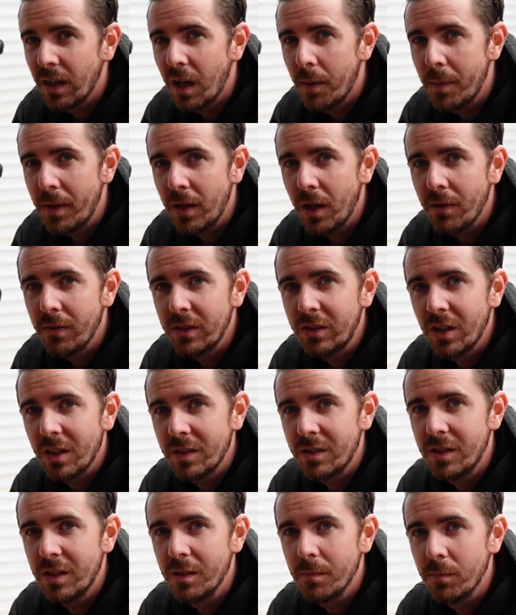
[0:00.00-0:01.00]
I mean, I've
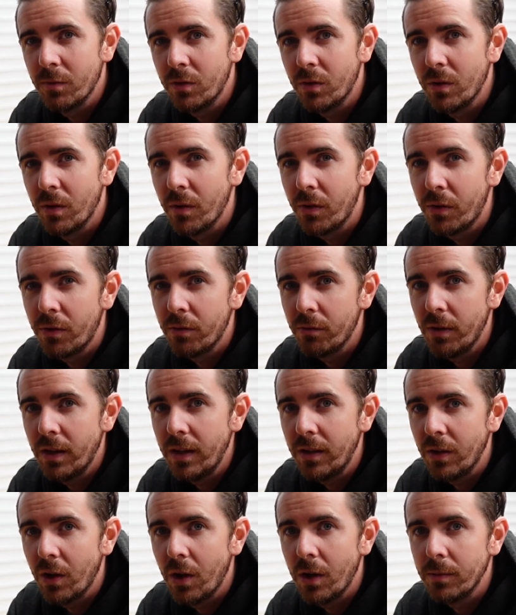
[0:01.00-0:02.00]
adjusted them sort of 3
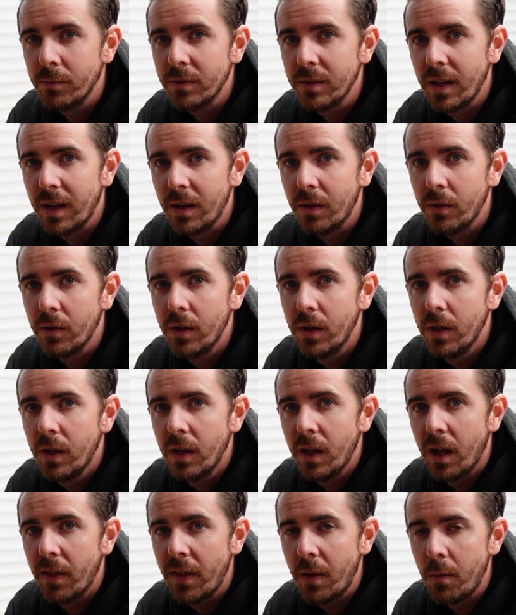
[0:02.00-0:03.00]
times now.
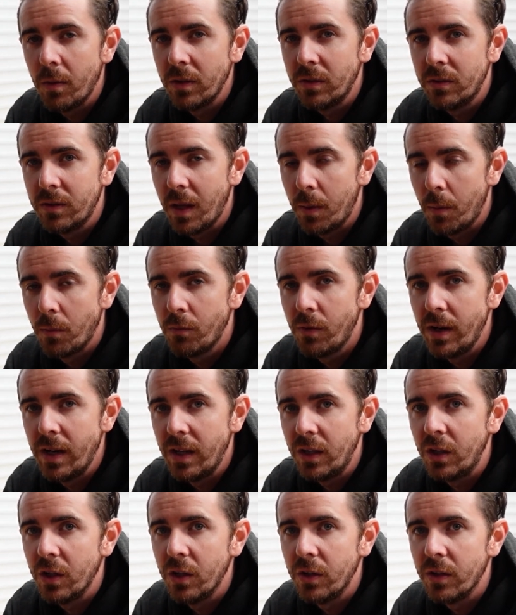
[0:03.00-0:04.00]
They were really
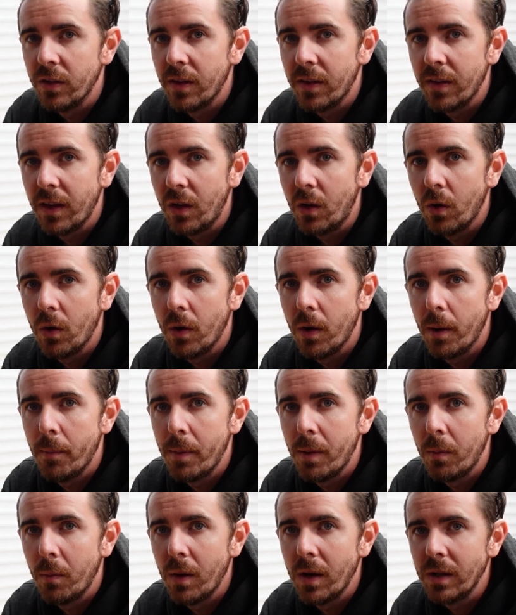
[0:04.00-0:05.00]
good, and then they got a
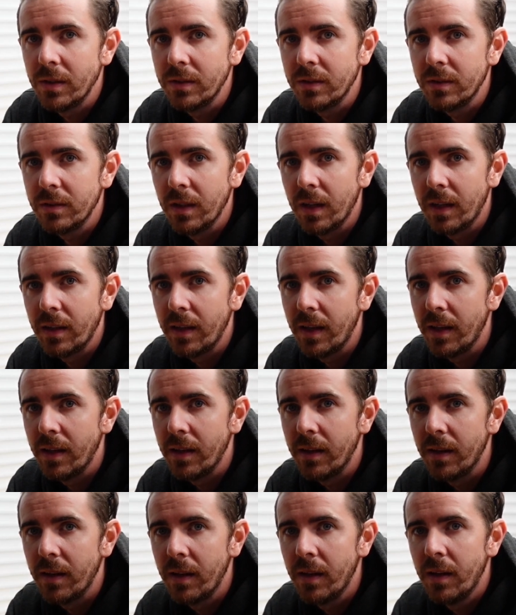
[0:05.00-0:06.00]
bit worse, and
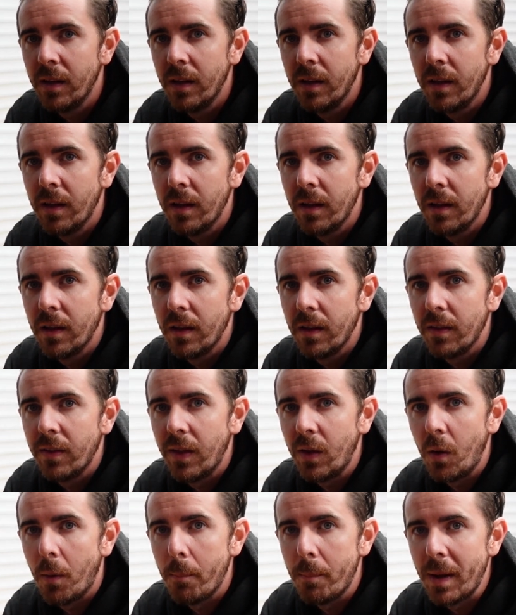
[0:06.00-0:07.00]
then
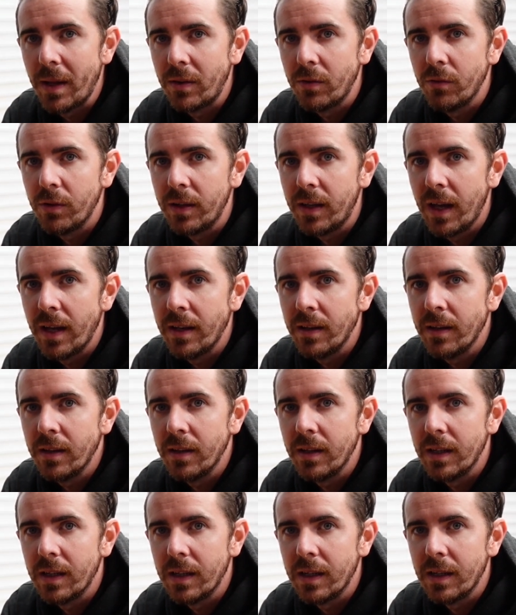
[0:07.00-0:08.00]
they got better again,
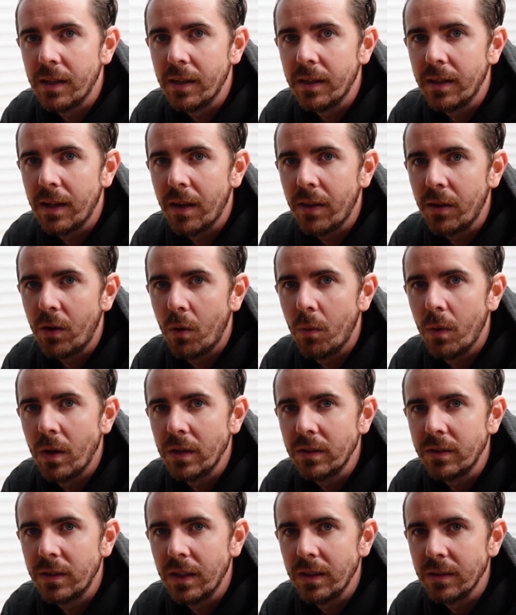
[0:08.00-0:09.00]
and now they got
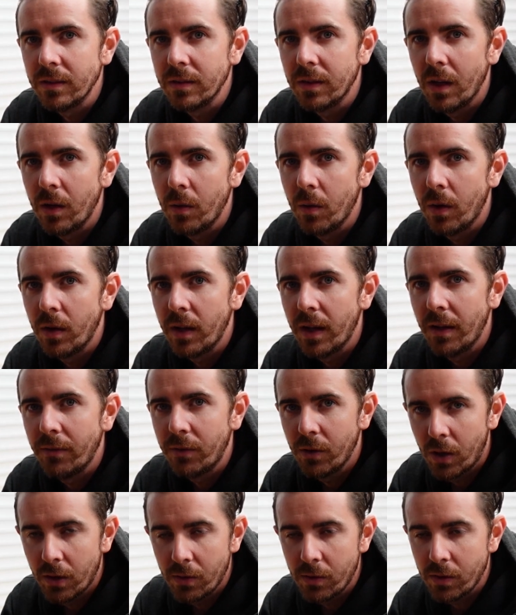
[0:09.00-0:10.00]
worse again. So I'm gonna have
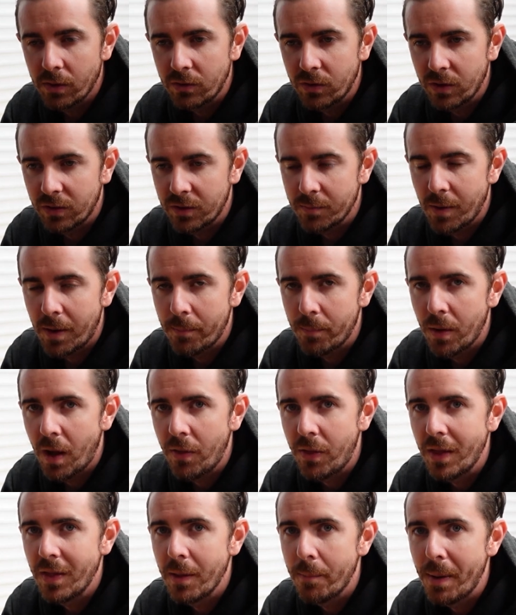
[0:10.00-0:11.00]
to either adjust them up. But I
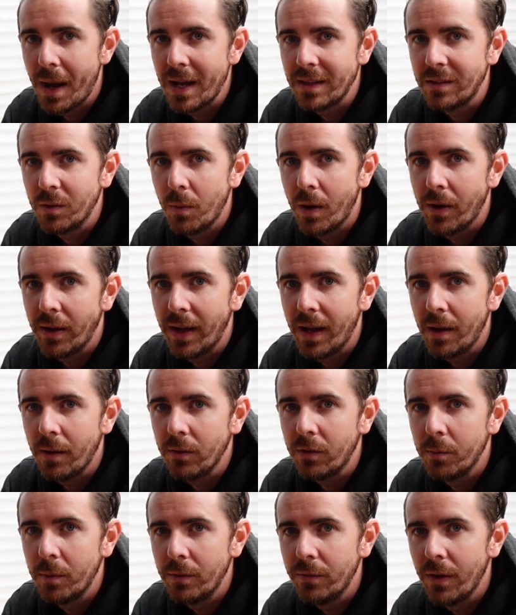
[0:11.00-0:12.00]
think the pads are wearing
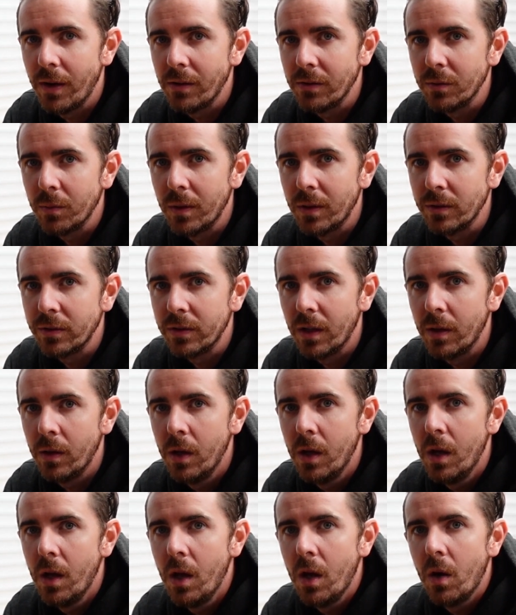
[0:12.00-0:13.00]
out, to be fair, as well. So
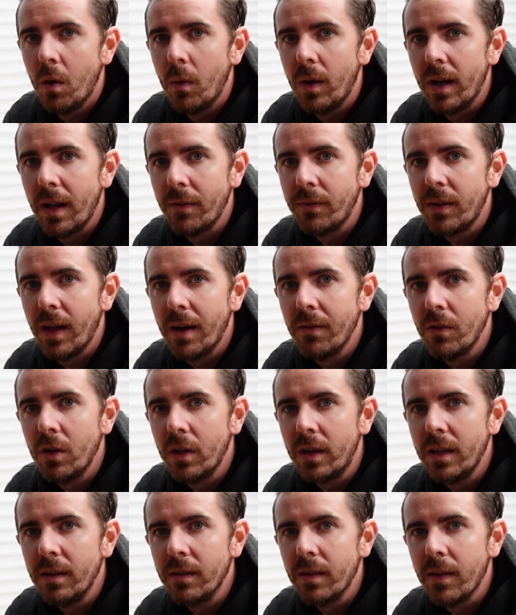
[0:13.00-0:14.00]
we'll have to have a
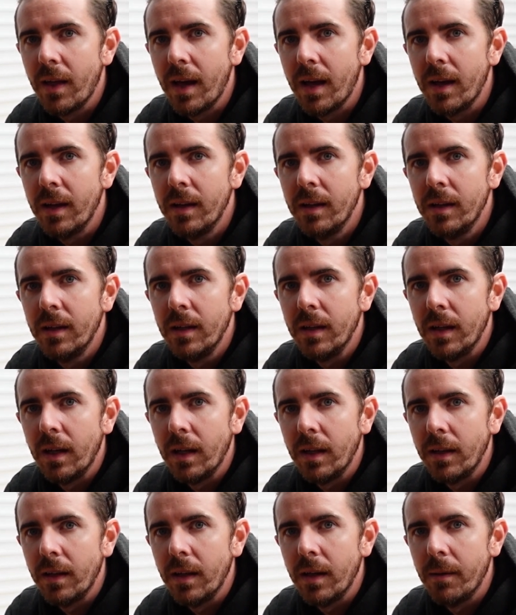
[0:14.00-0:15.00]
look into that
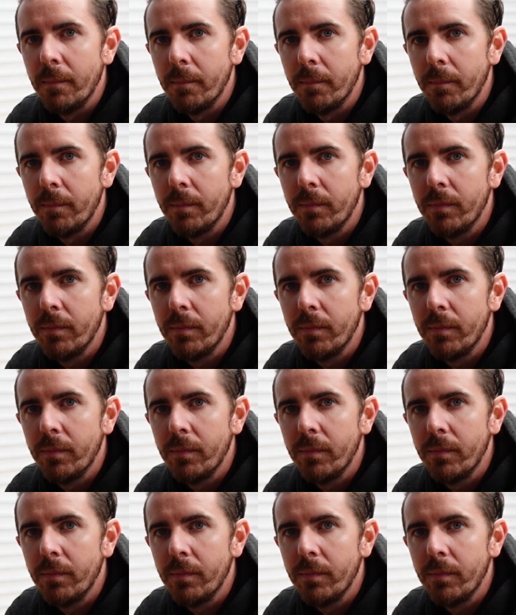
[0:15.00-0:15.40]
and